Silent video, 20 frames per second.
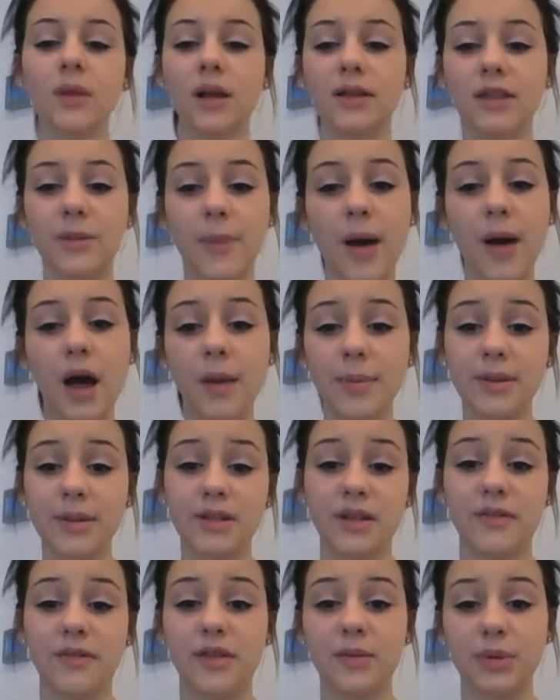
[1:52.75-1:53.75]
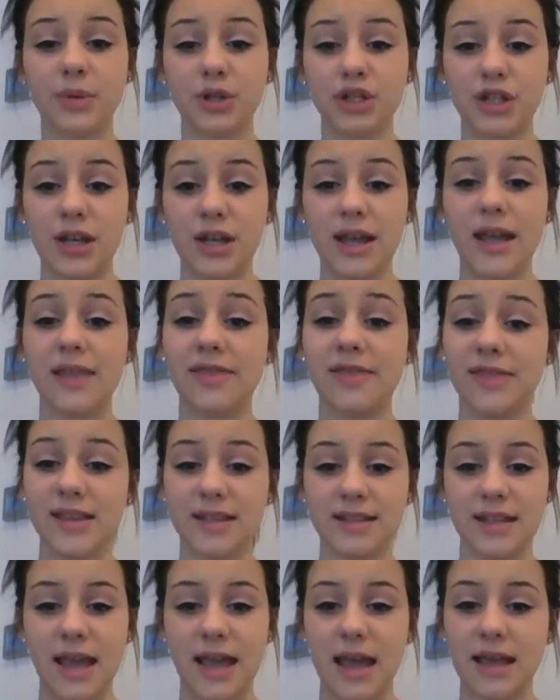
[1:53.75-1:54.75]
The purpose of the budget in
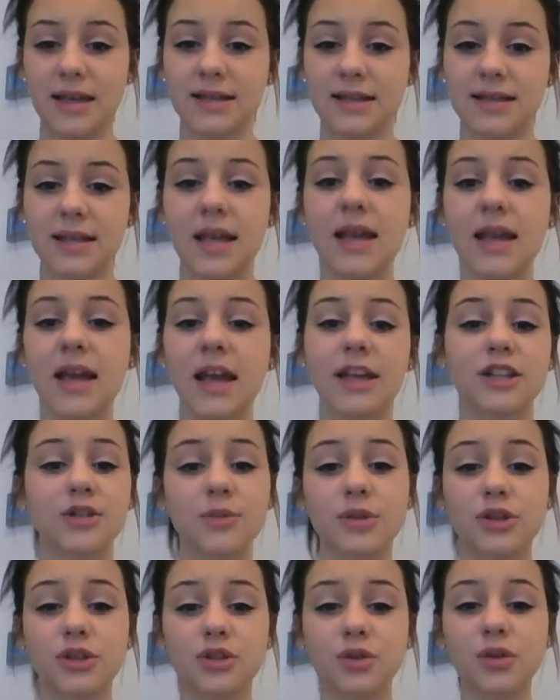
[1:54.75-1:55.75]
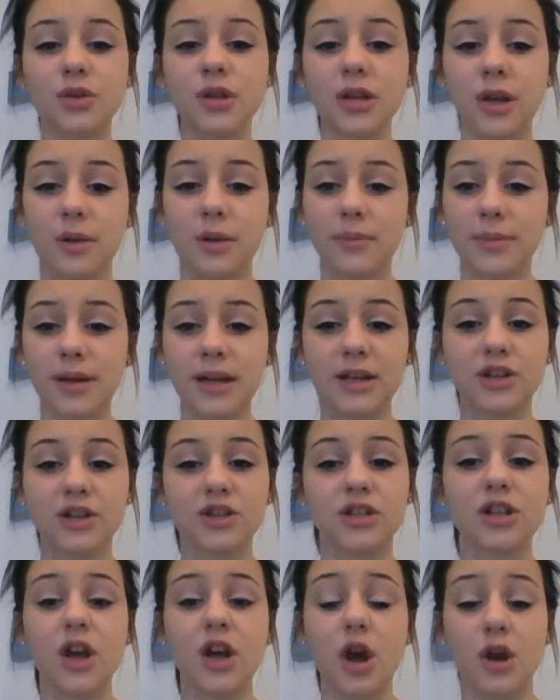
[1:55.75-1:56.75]
this case is to ensure the company
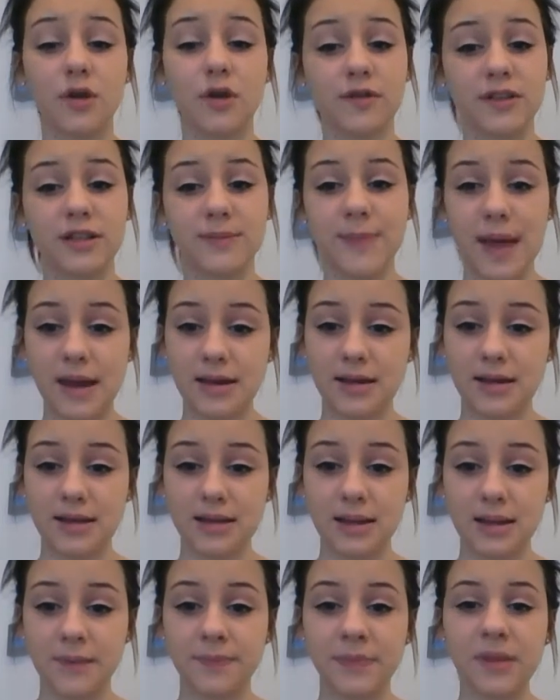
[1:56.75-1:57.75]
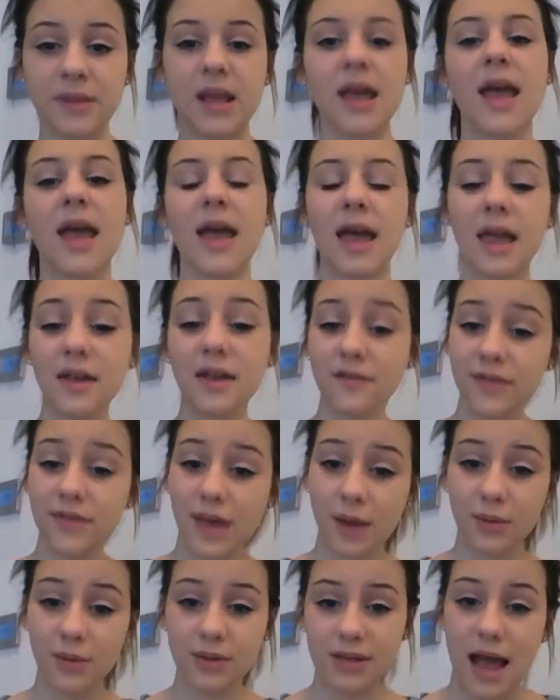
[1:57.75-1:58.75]
doesn't overspend. If
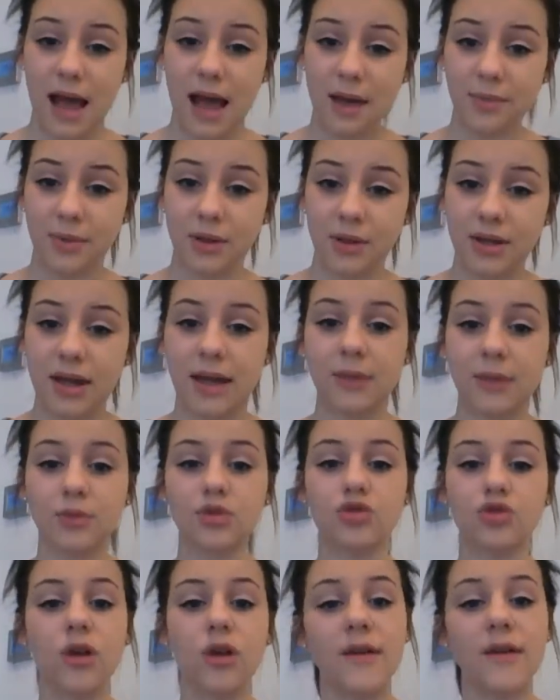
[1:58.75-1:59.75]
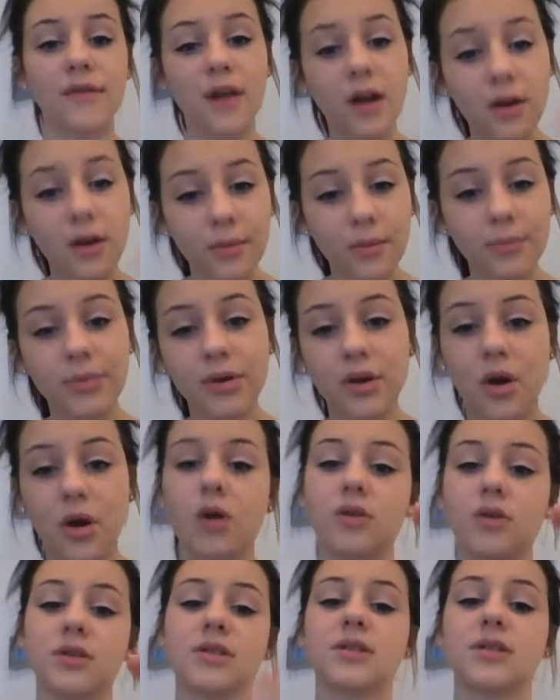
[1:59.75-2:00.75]
that were to happen, it would drive up the
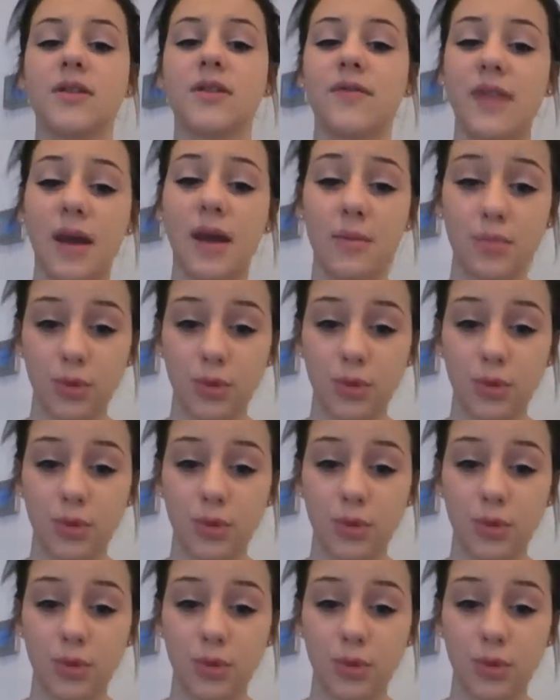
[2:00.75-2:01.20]
costs of their